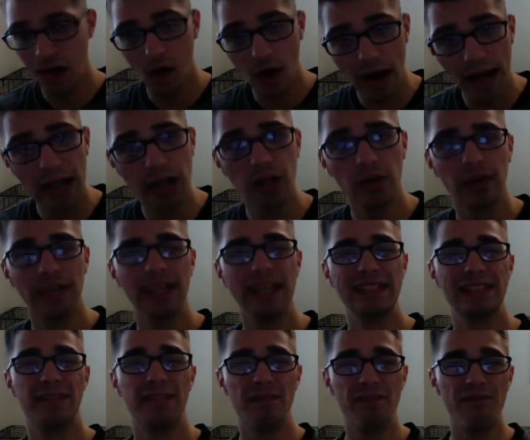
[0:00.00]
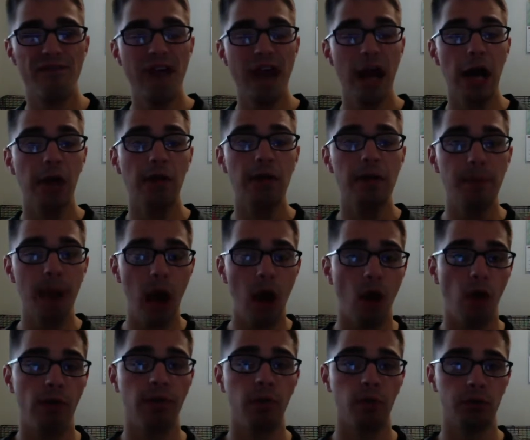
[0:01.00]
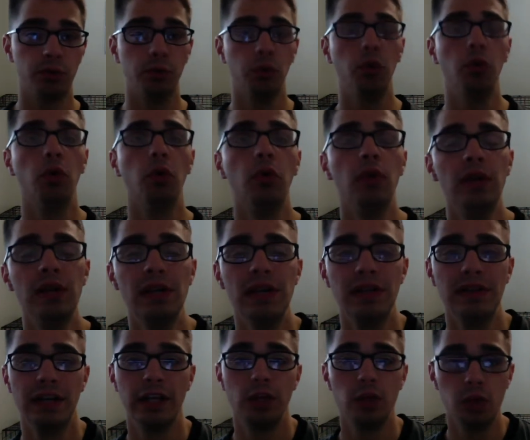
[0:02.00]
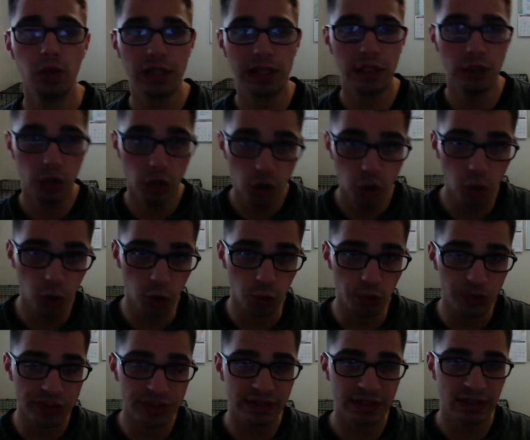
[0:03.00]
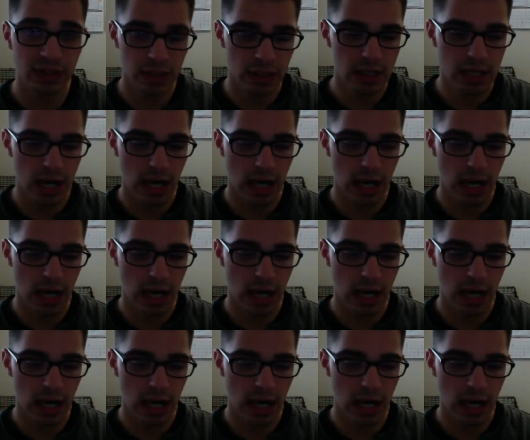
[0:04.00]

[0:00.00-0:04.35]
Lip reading: anchoring is a very powerful tool that you can use